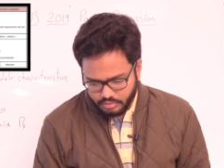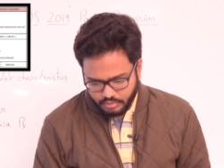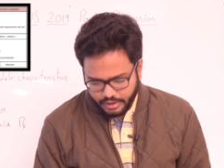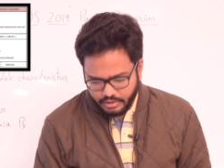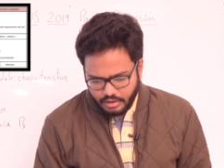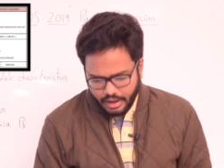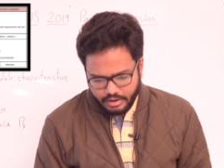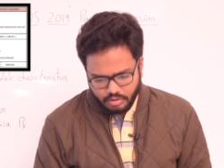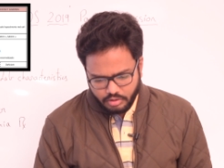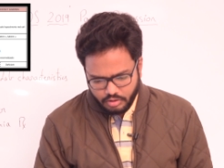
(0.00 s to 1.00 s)
Right,
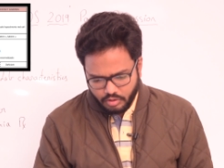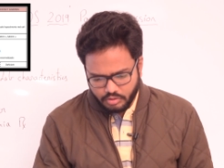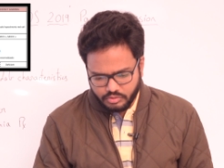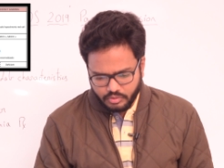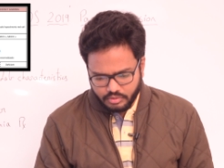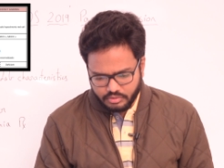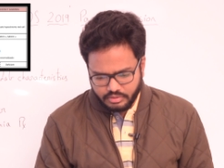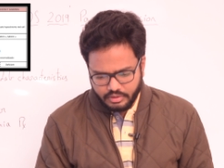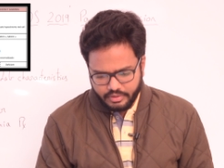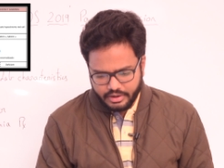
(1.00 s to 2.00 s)
and you can also
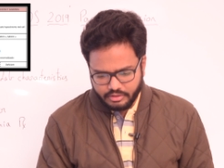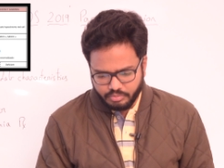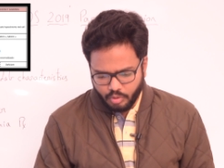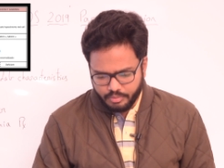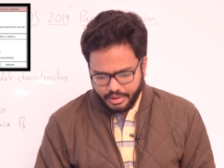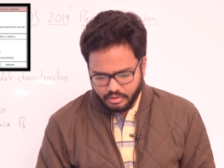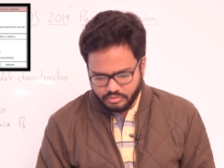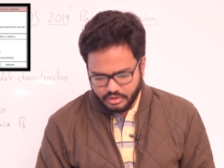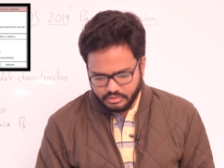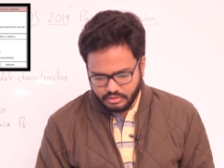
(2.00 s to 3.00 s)
see various bone marrow
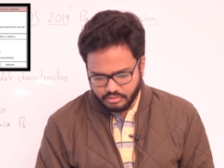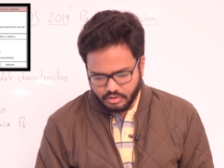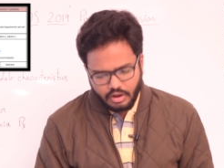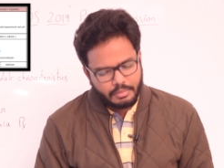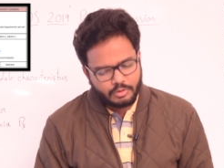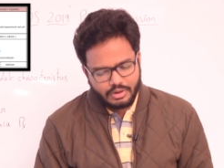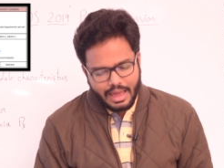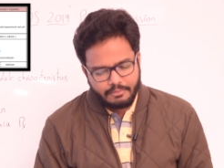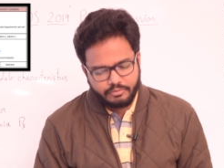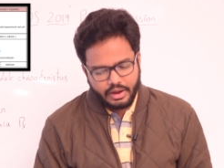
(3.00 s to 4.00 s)
changes. Now coming to
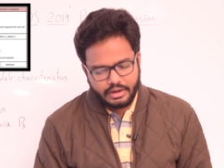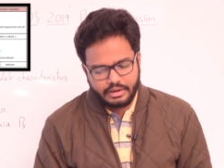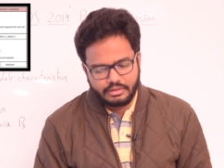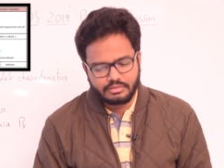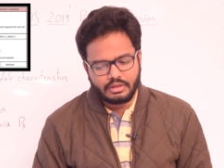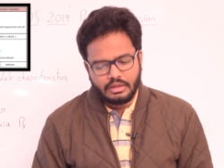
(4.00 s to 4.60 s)
lab findings,